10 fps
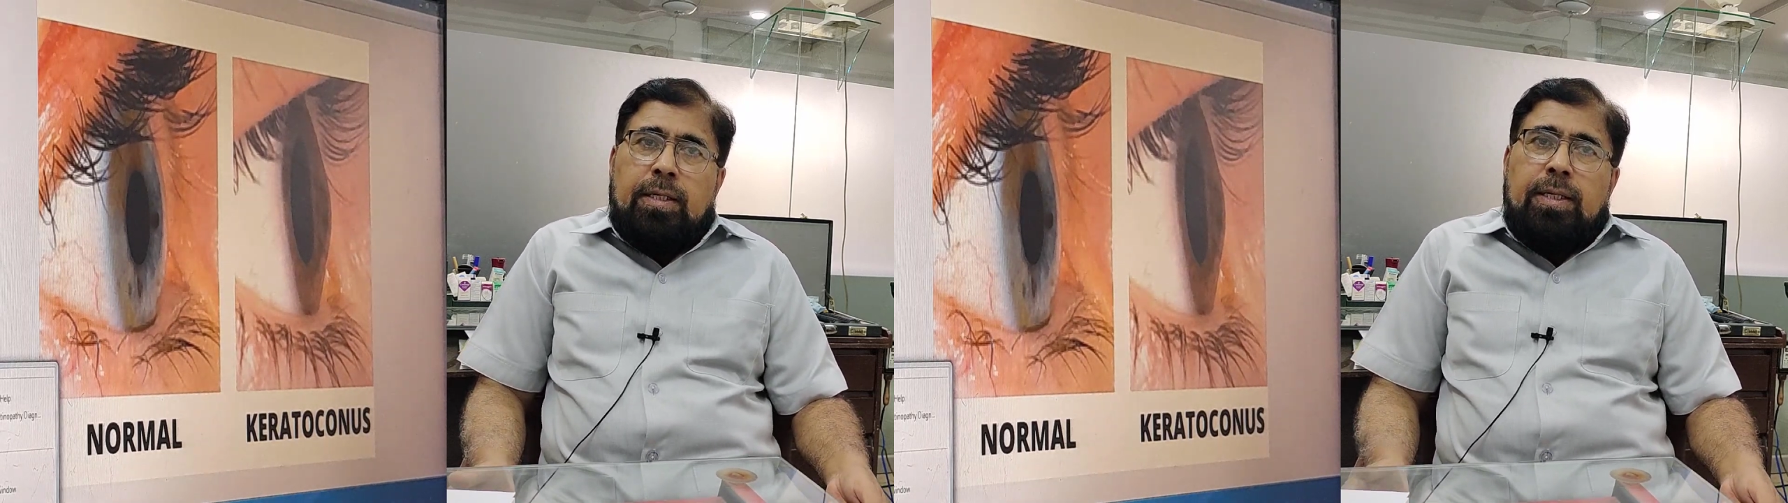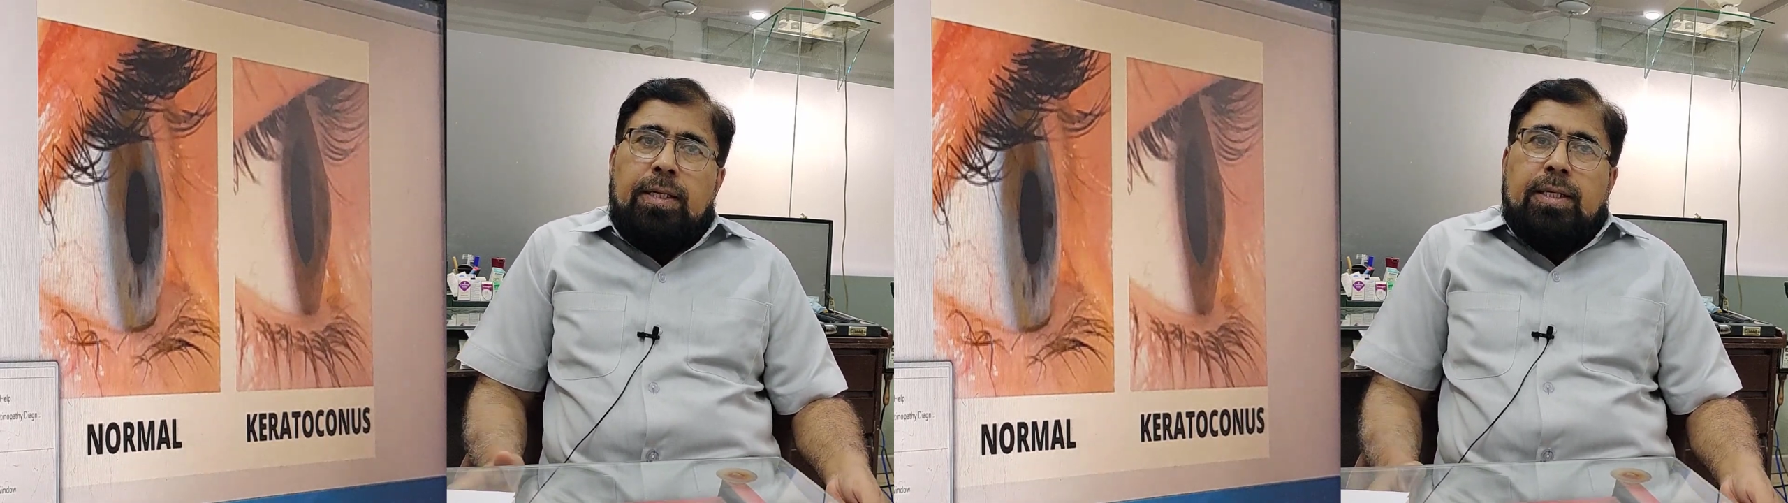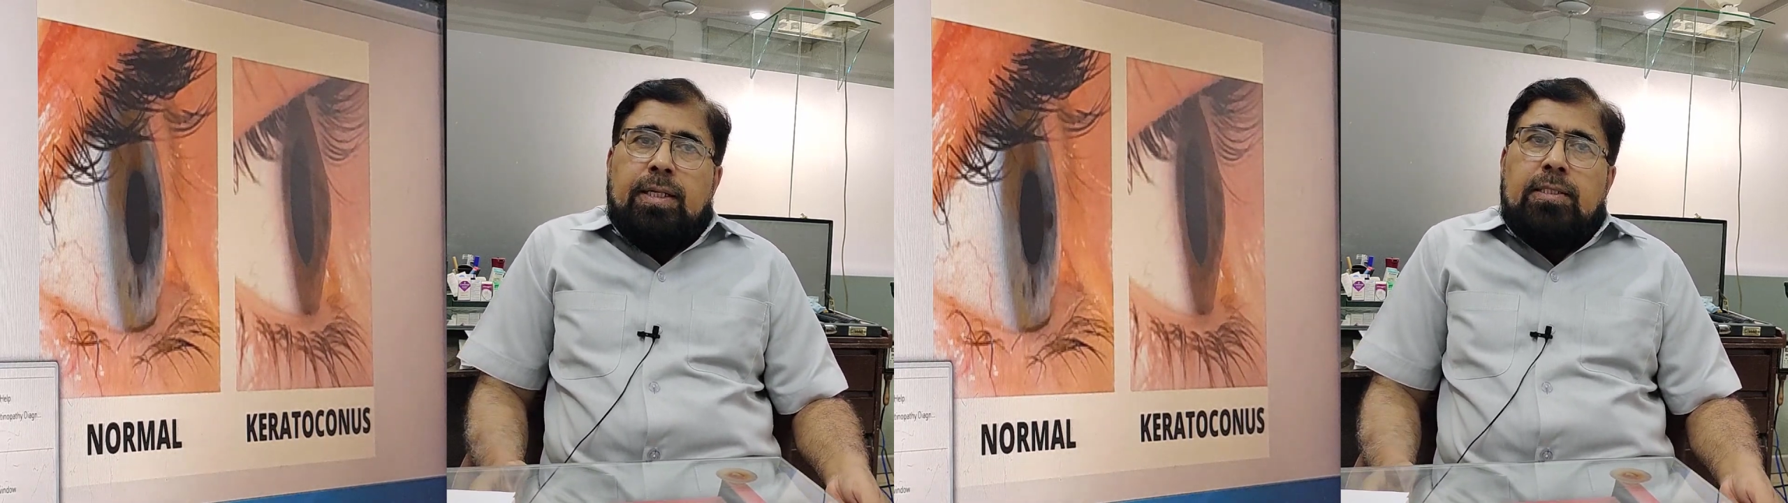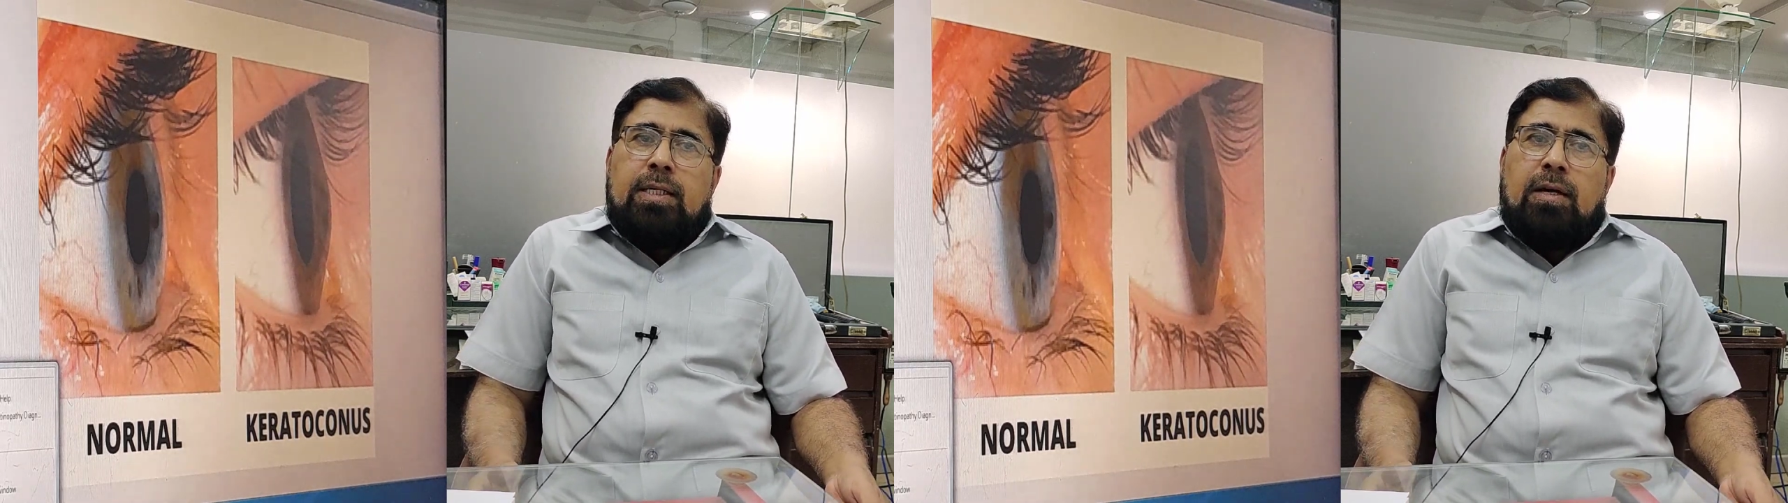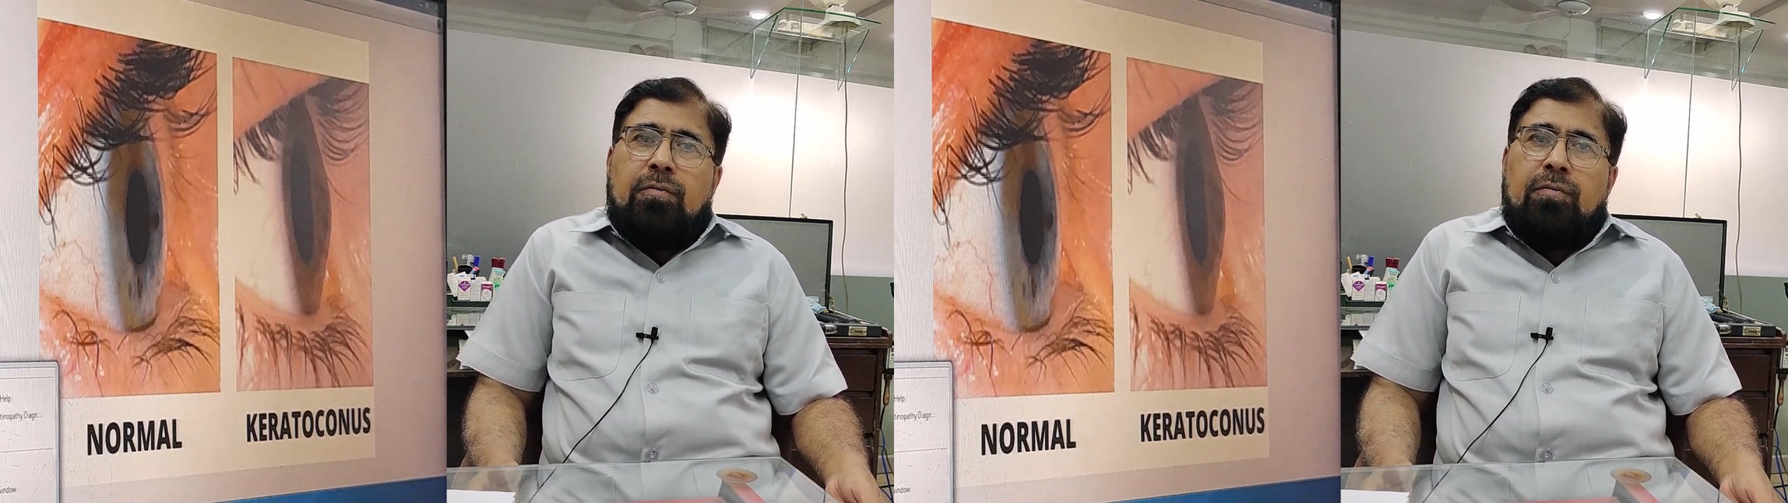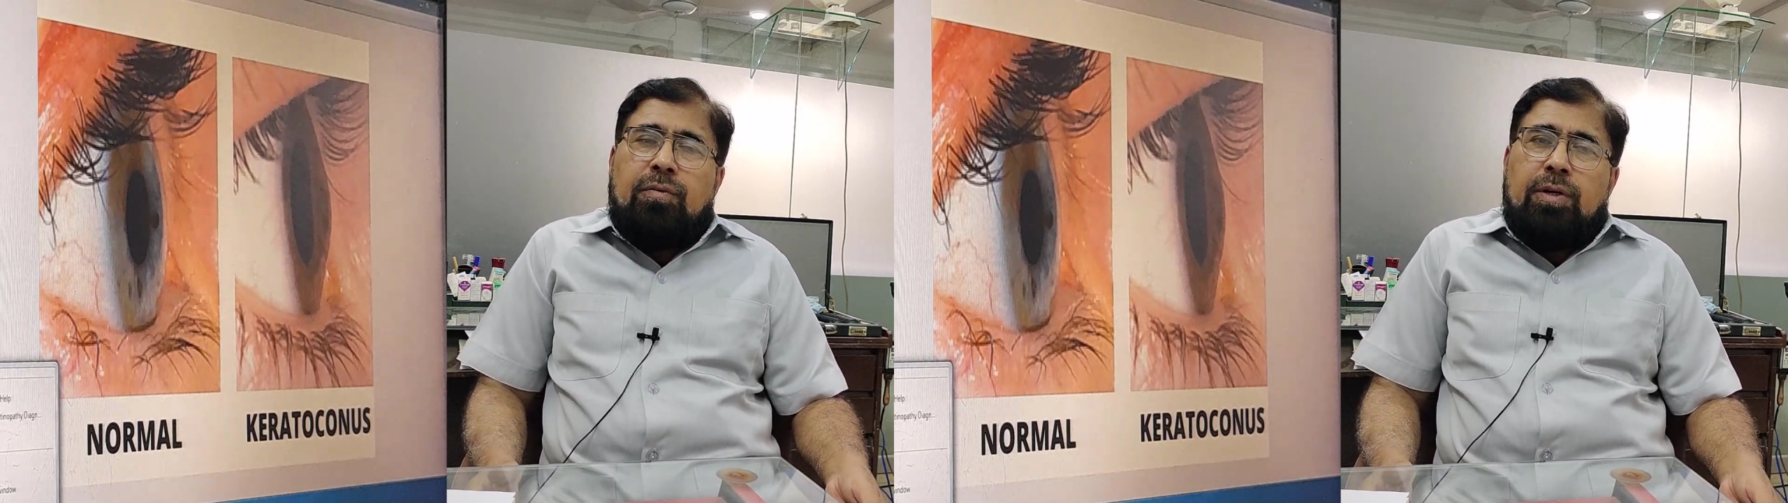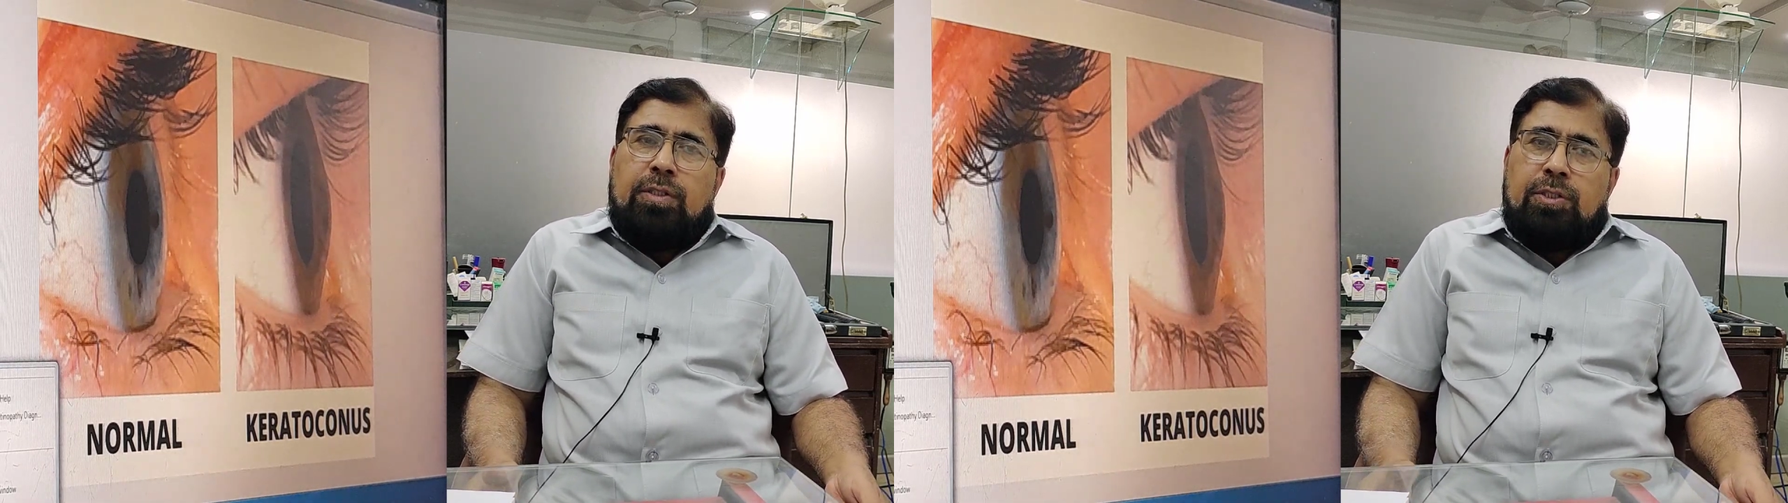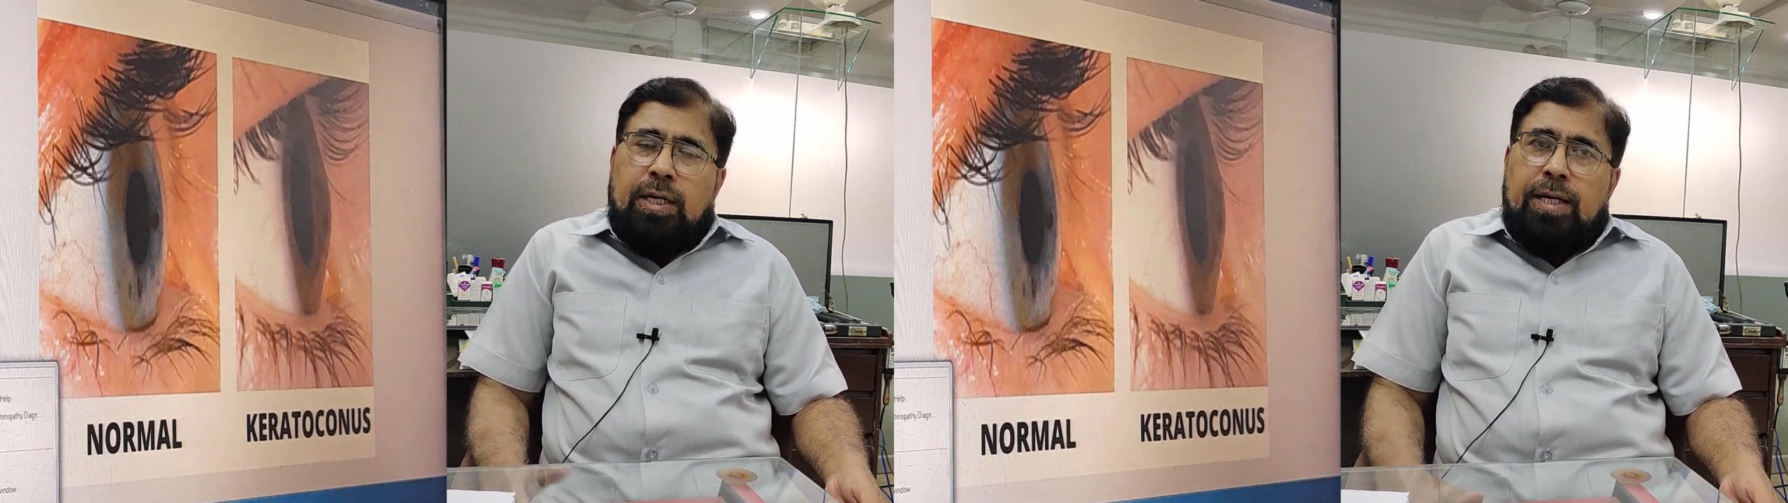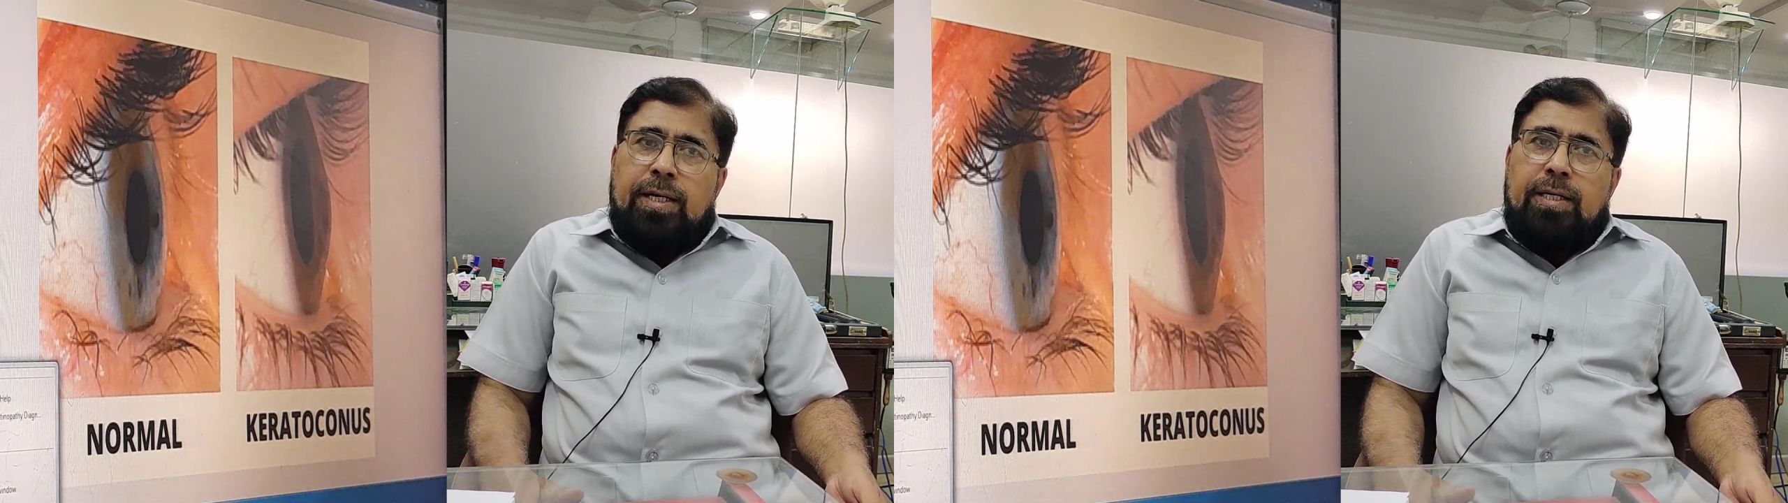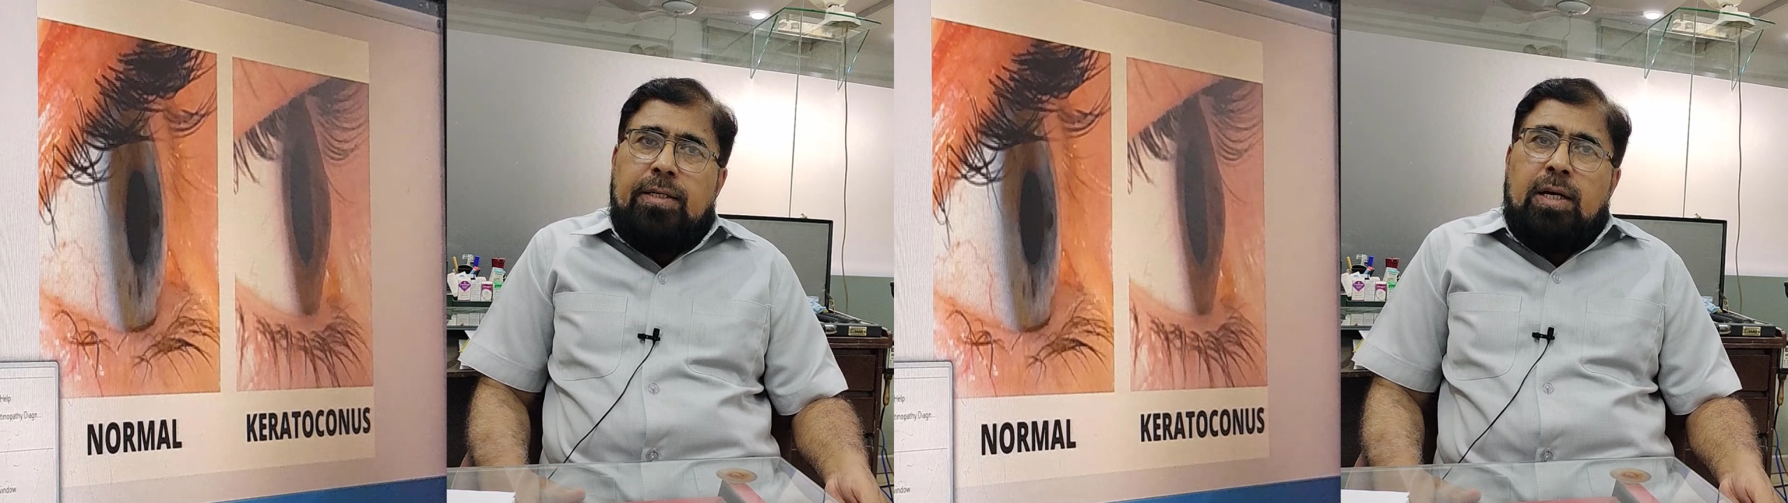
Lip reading: In a case of child